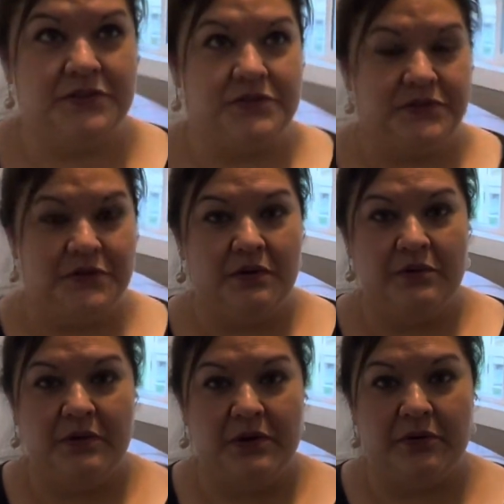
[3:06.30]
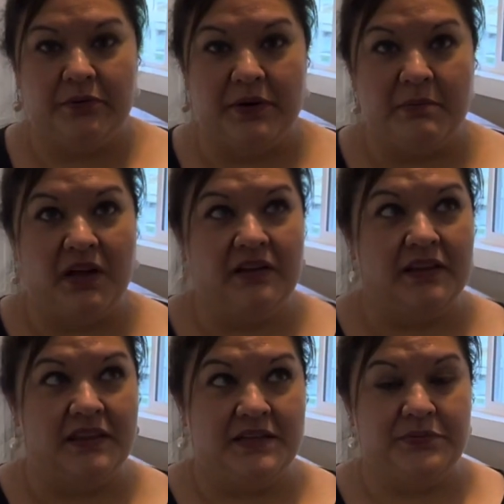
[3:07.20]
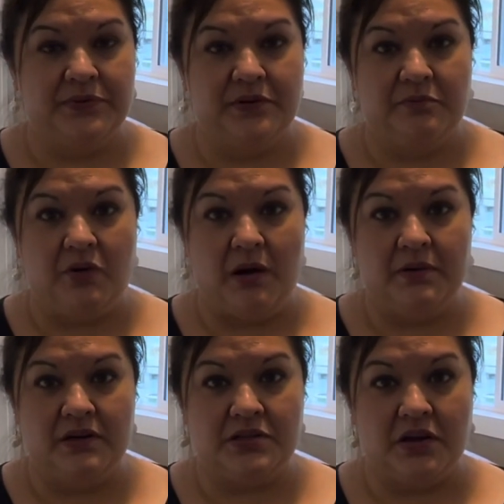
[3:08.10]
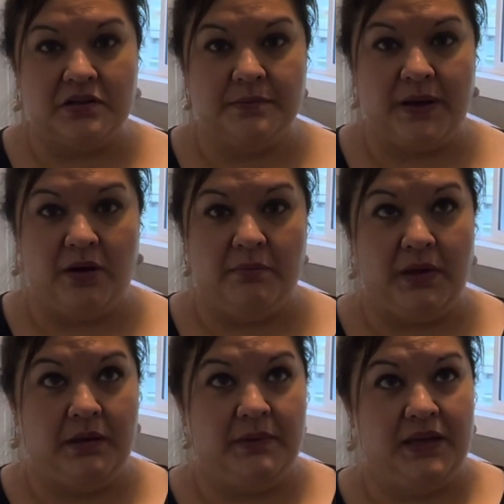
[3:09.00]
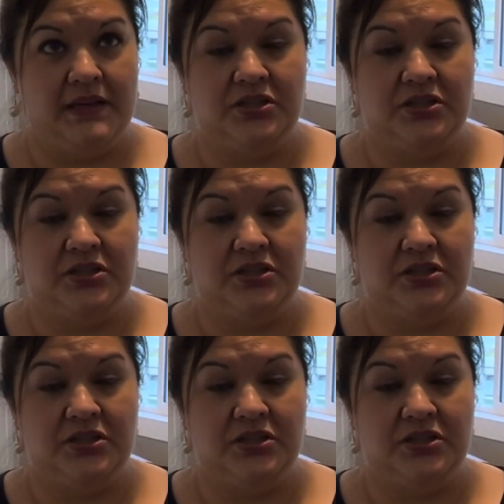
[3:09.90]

So when we were remodeling this room, Robert talked about maybe